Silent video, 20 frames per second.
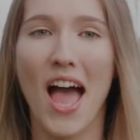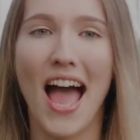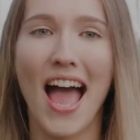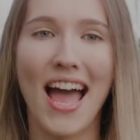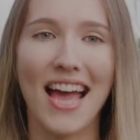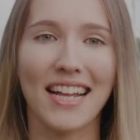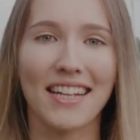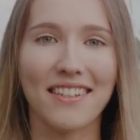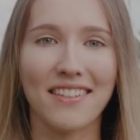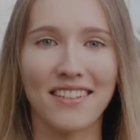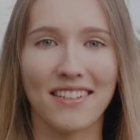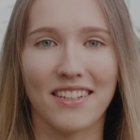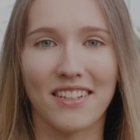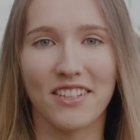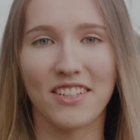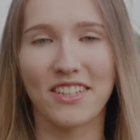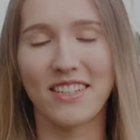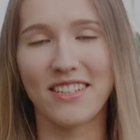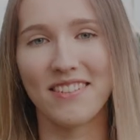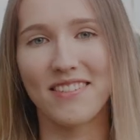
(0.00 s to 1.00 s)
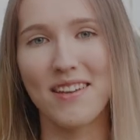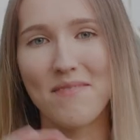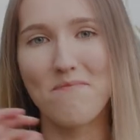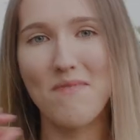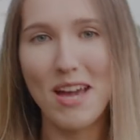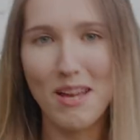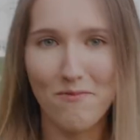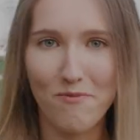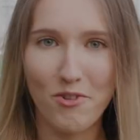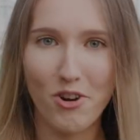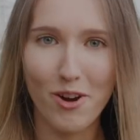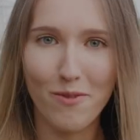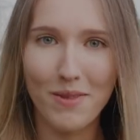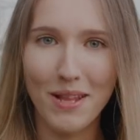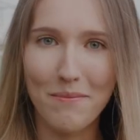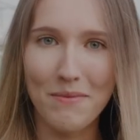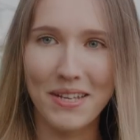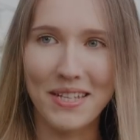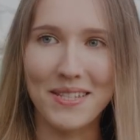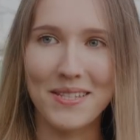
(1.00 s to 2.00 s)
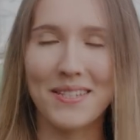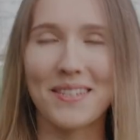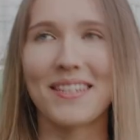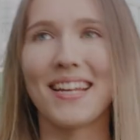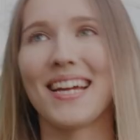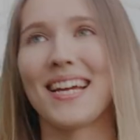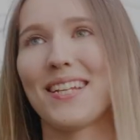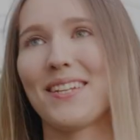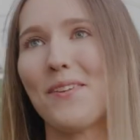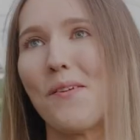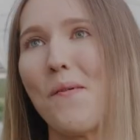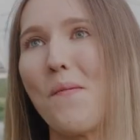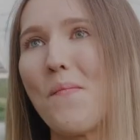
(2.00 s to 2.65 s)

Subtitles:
And the main problem is that